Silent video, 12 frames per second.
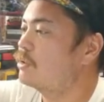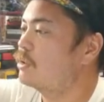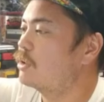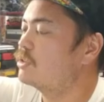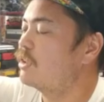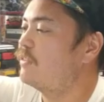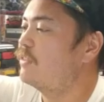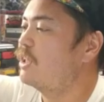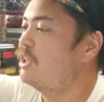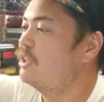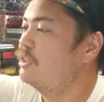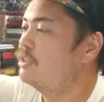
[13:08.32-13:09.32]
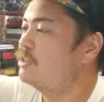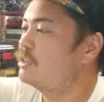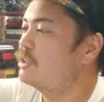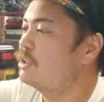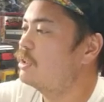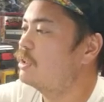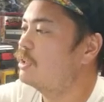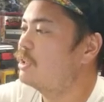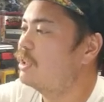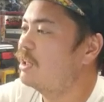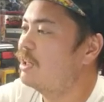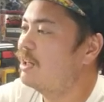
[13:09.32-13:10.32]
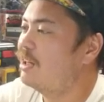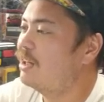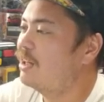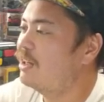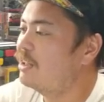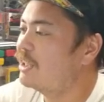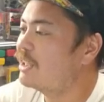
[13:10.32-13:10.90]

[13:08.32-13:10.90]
Cross our fingers. Oh,